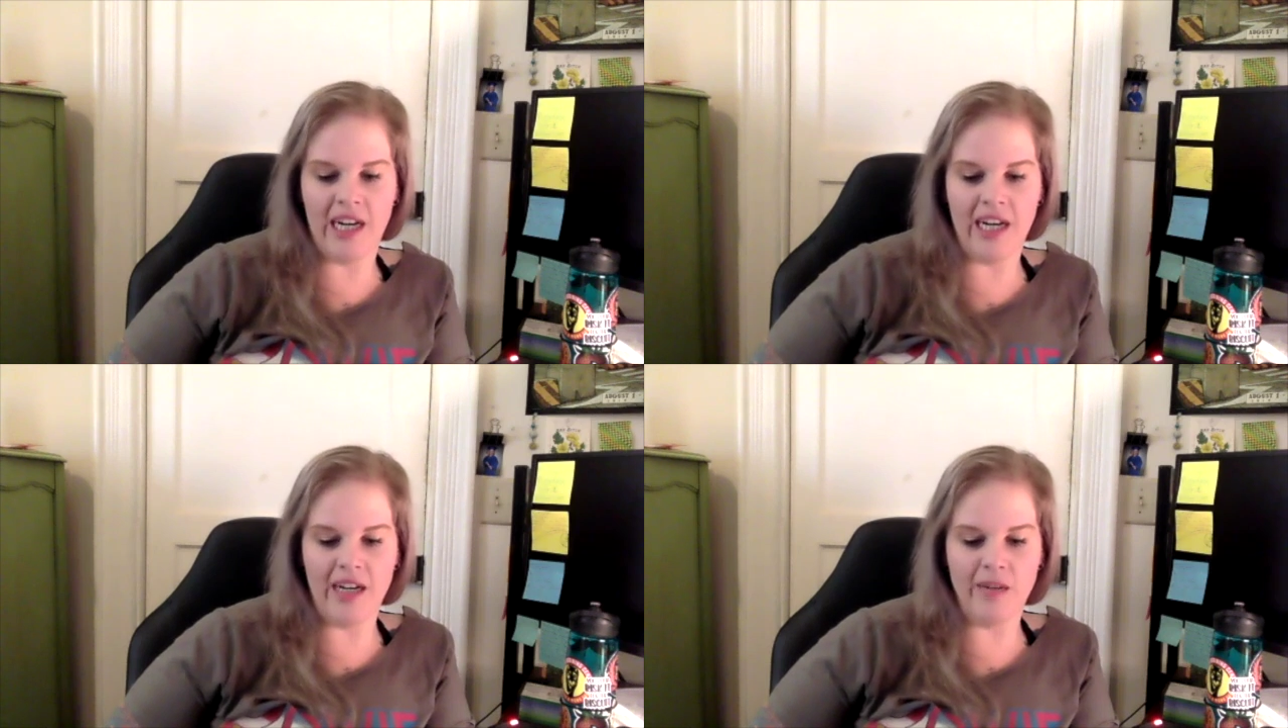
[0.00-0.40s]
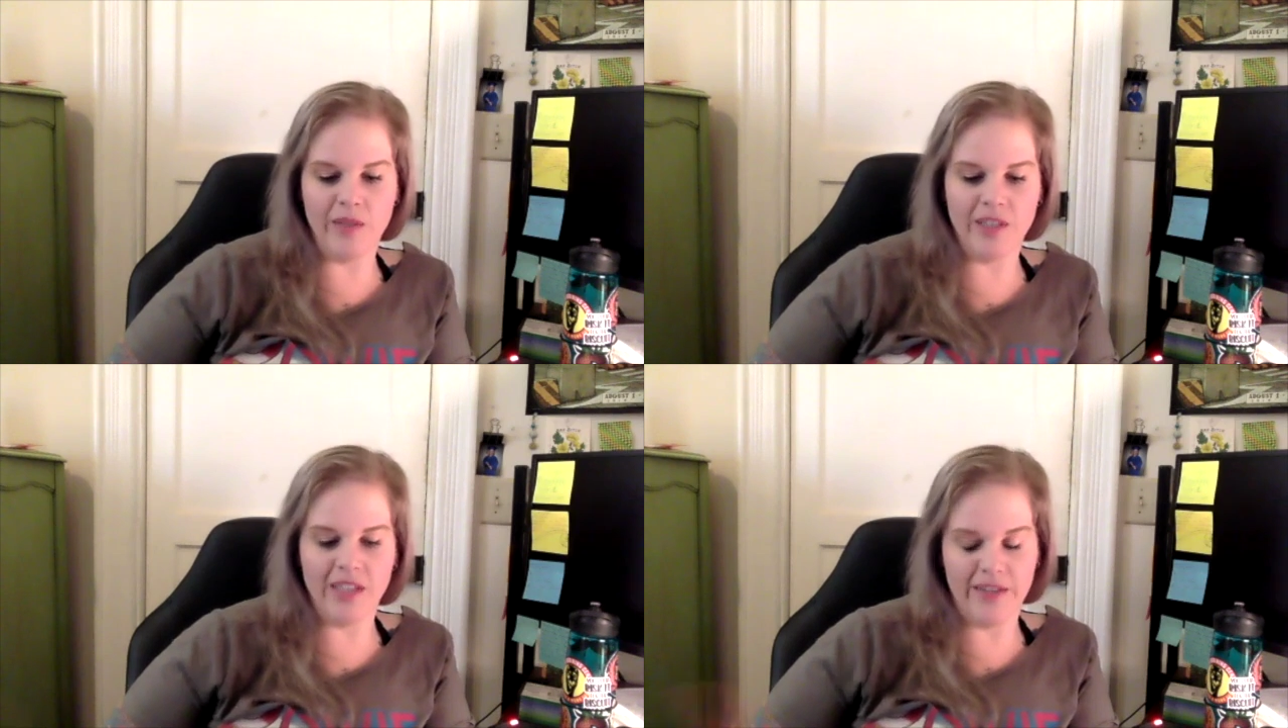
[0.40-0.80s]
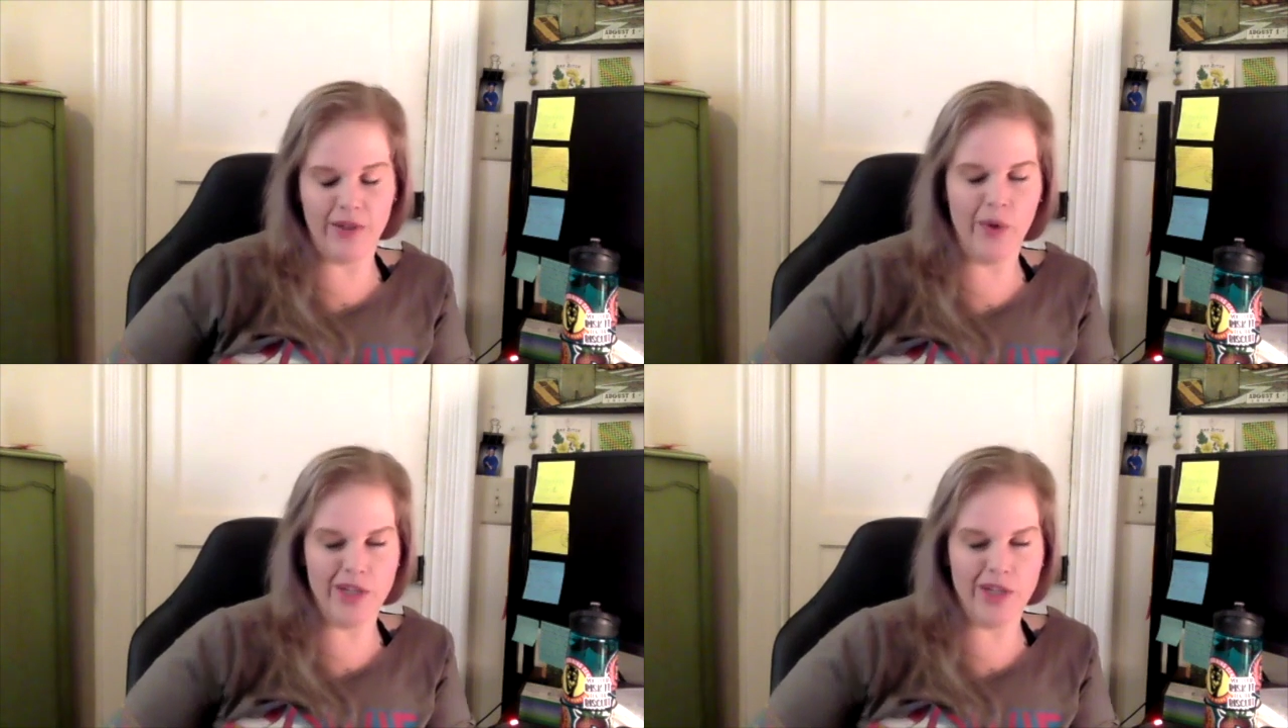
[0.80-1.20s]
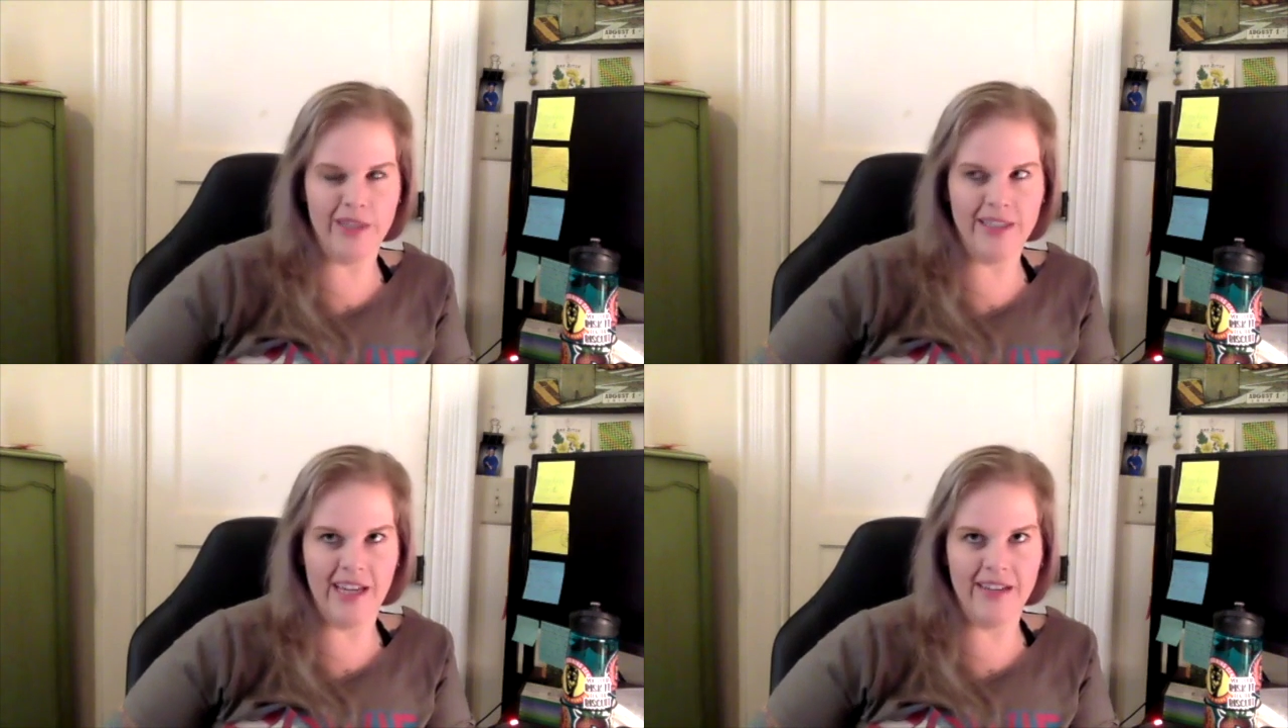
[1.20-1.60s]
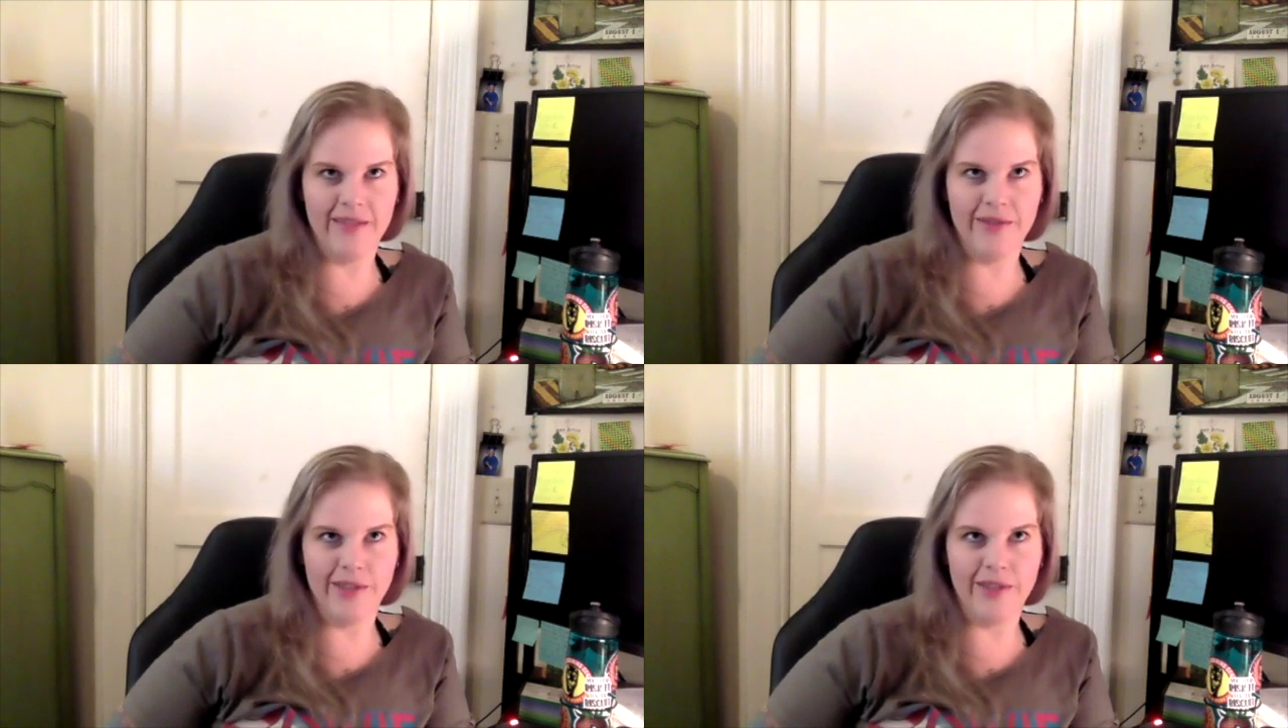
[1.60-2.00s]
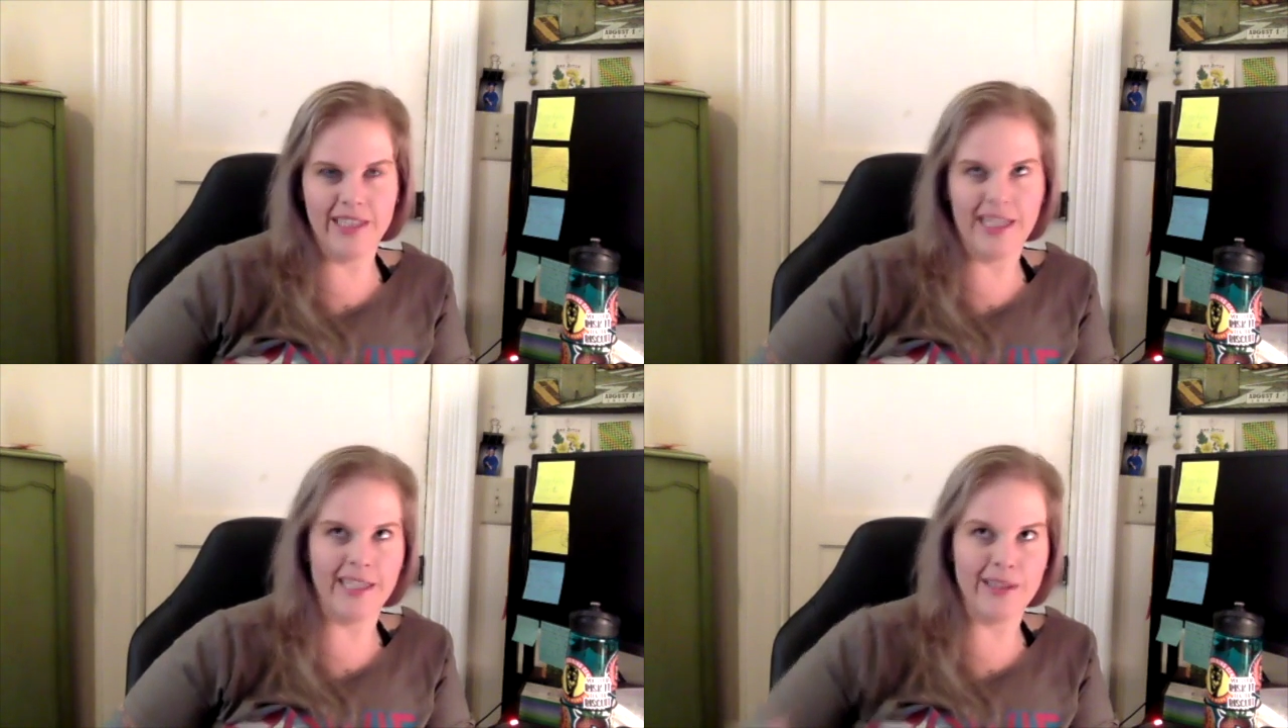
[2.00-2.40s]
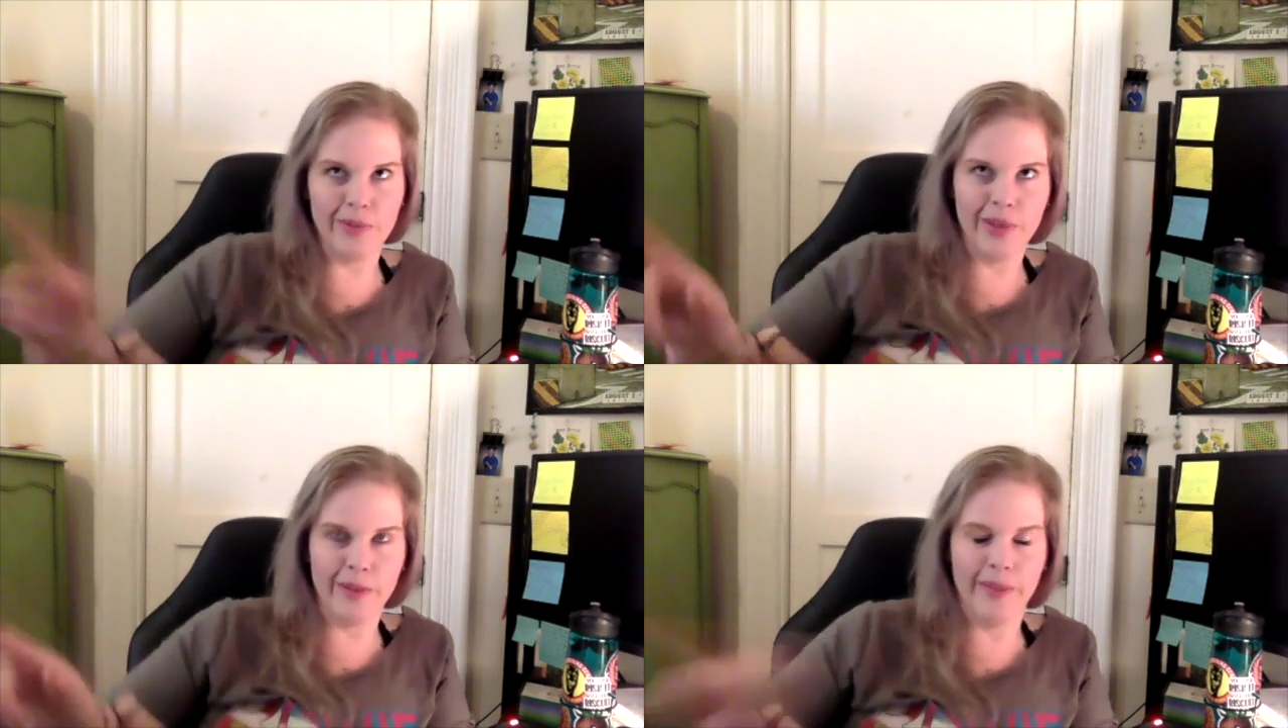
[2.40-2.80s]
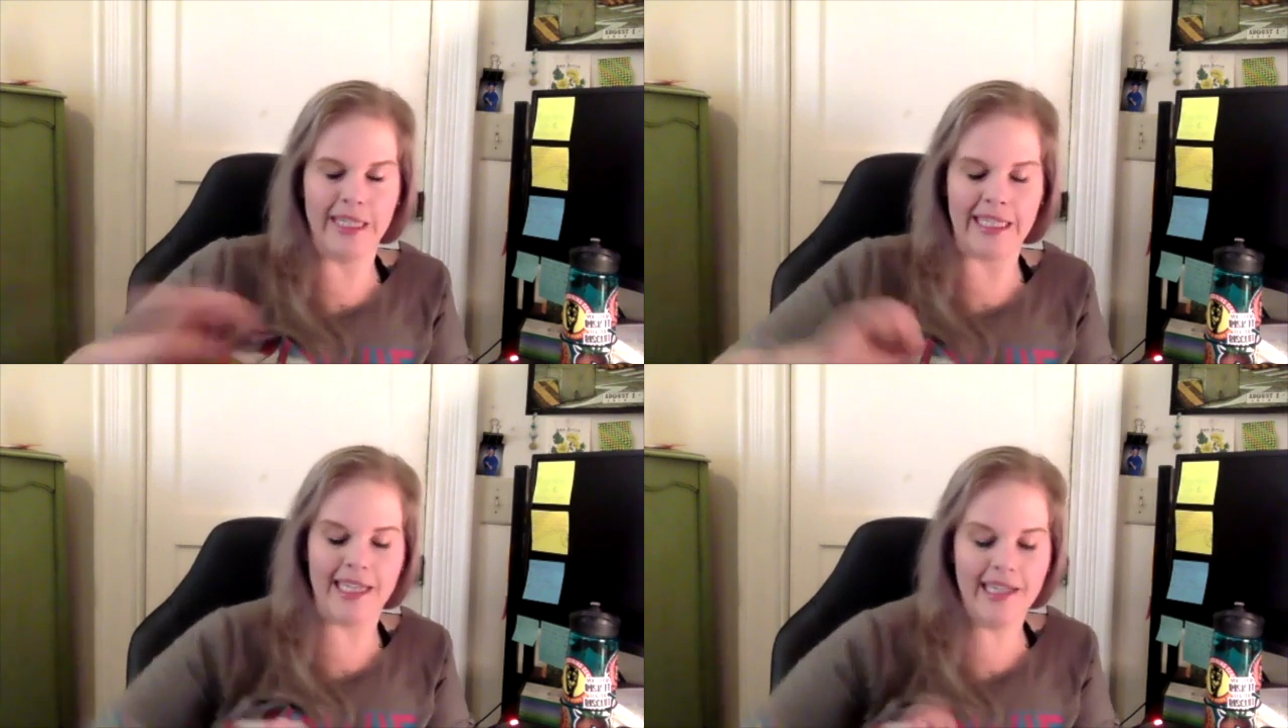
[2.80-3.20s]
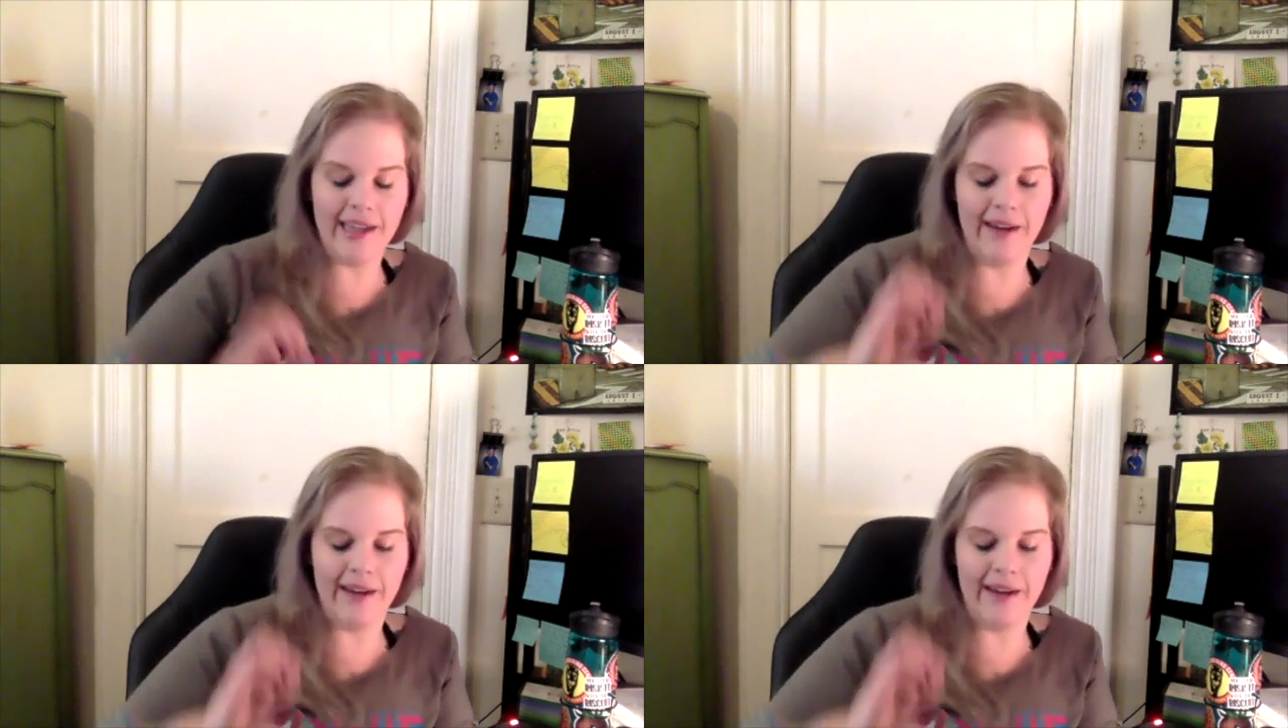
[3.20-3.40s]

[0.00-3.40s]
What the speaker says: which I have a question about that for you in a second. So put a pin in it.